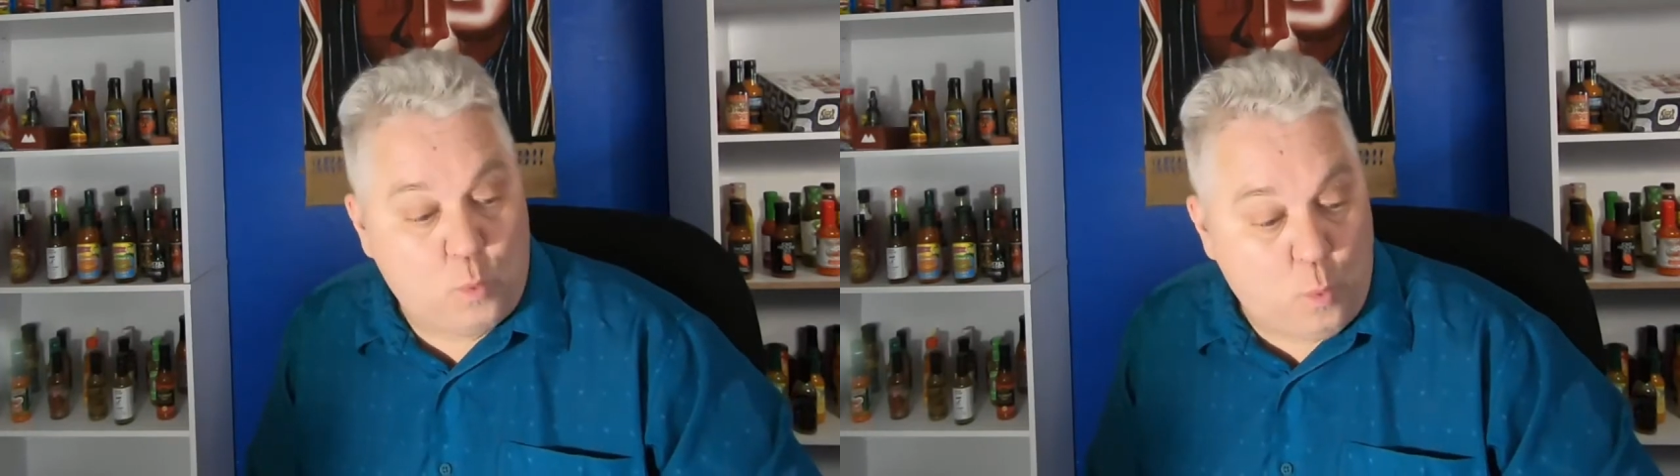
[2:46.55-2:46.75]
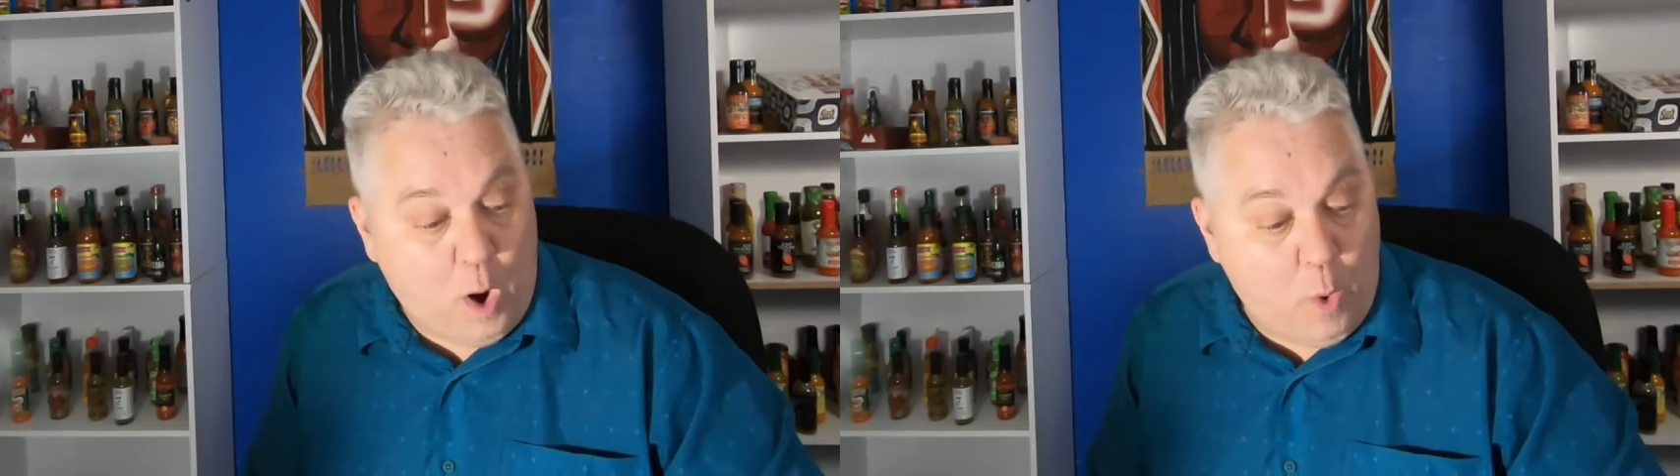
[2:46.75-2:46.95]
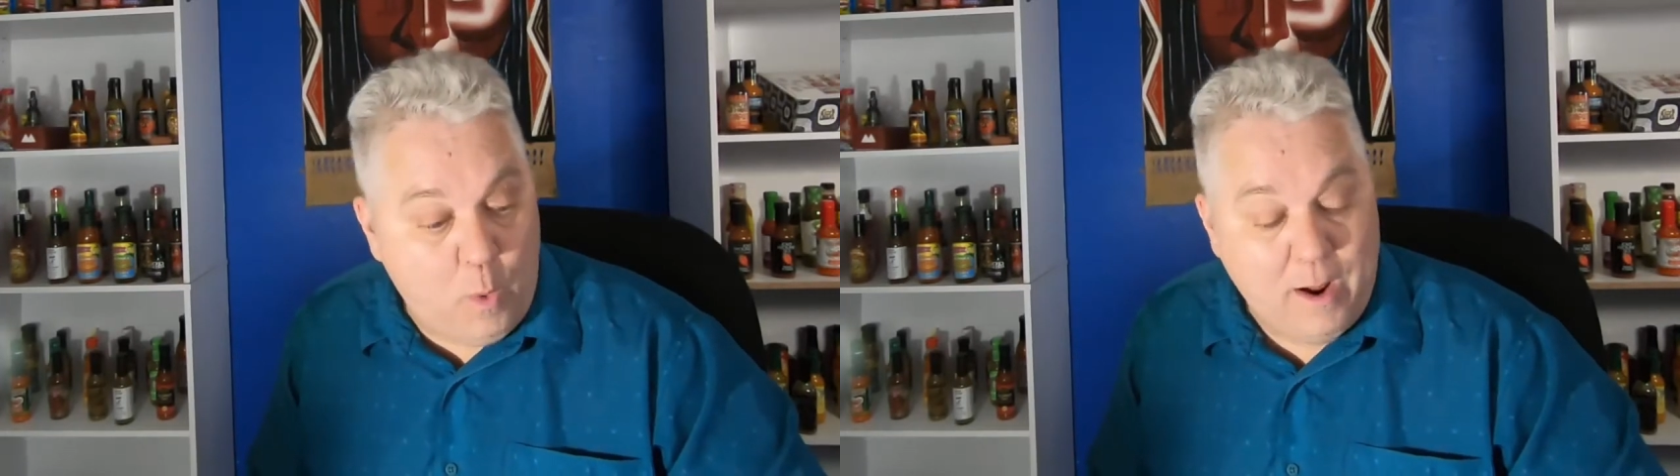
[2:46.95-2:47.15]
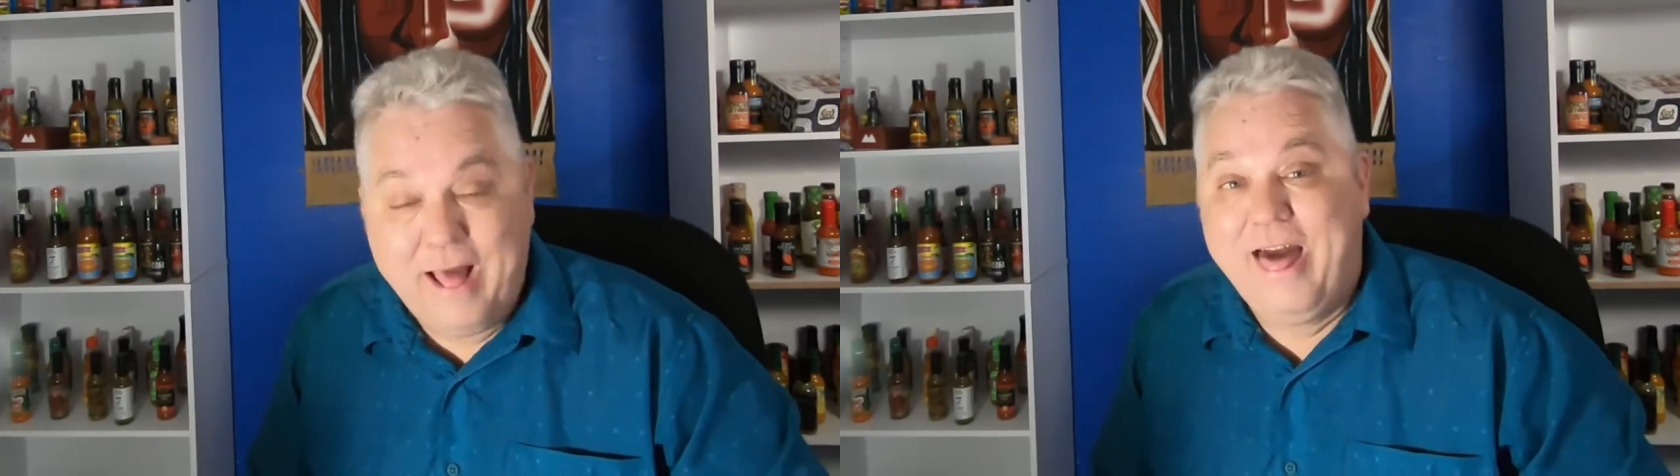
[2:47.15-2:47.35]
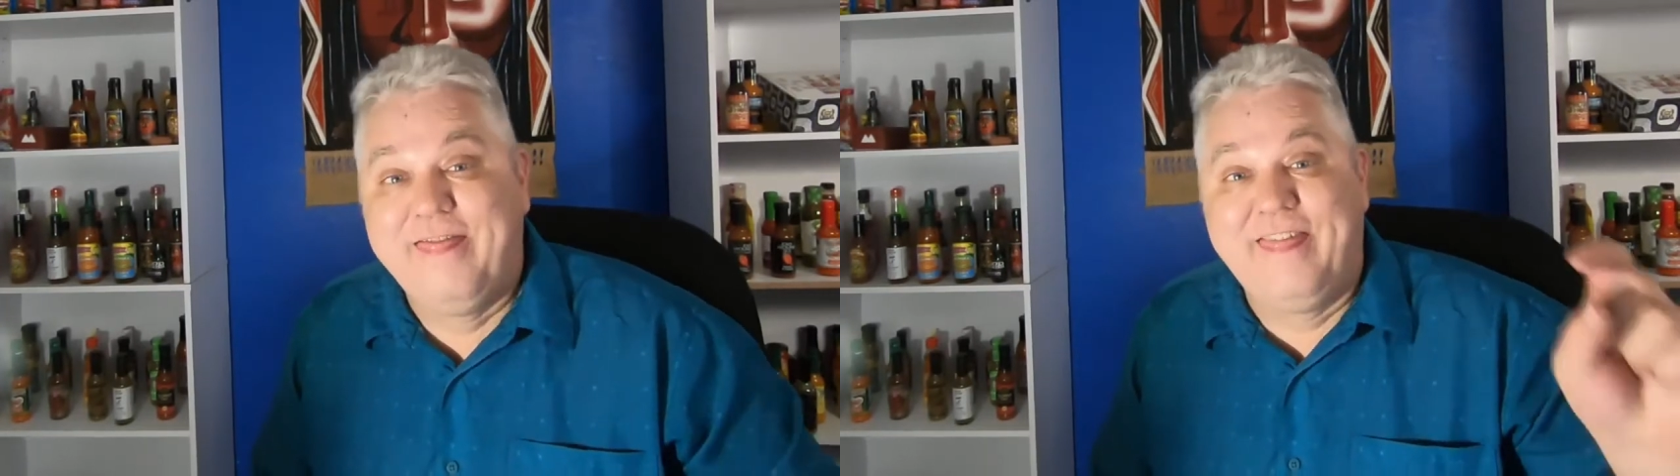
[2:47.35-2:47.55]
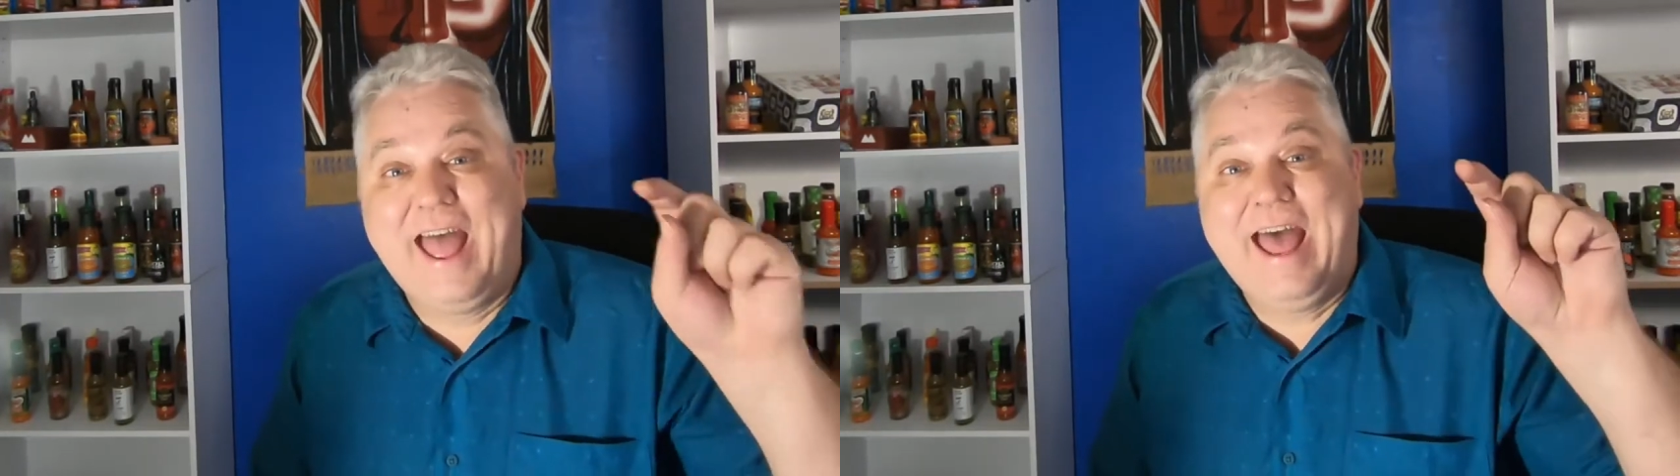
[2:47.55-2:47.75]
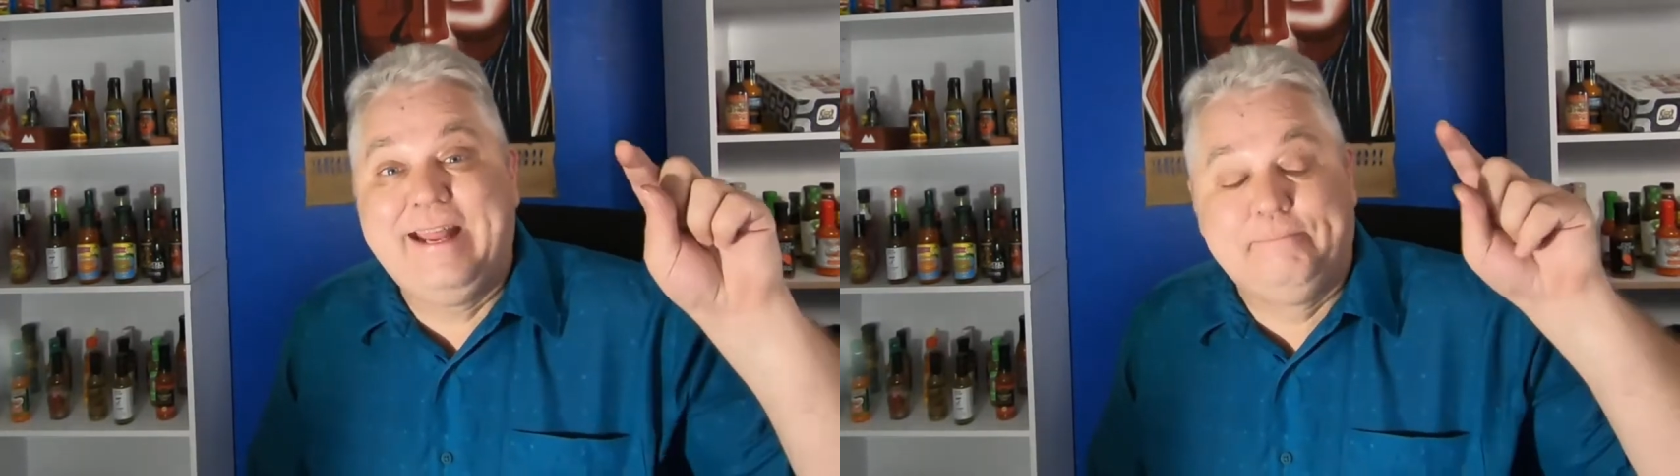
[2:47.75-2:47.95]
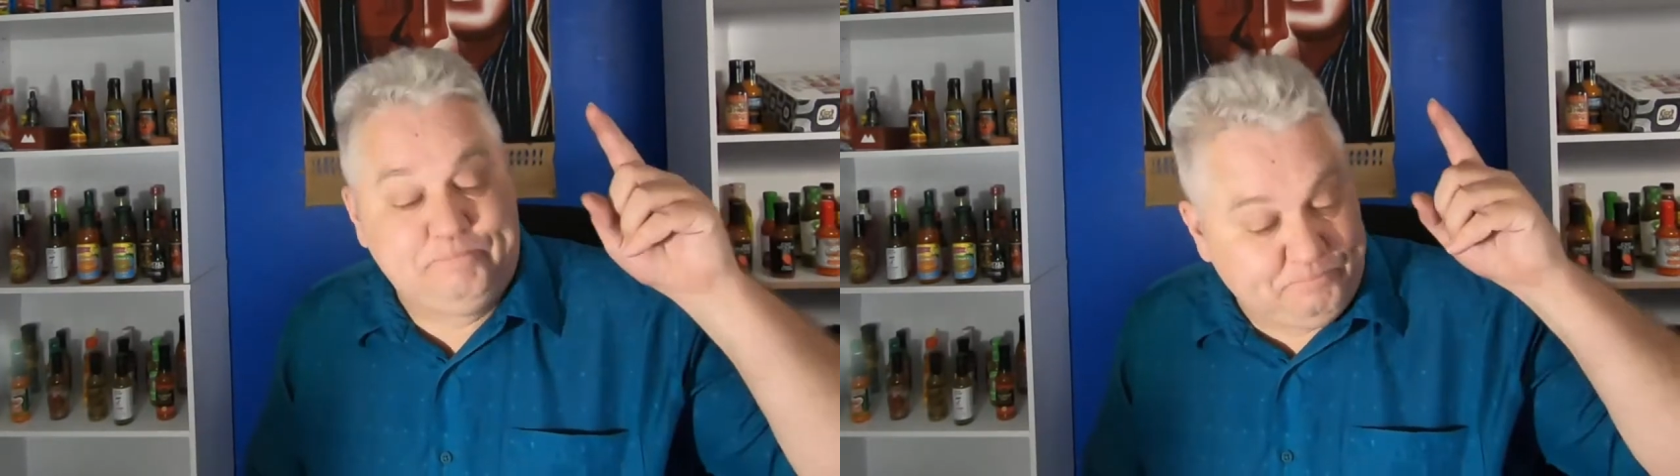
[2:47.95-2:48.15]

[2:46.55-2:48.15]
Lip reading: Woo, that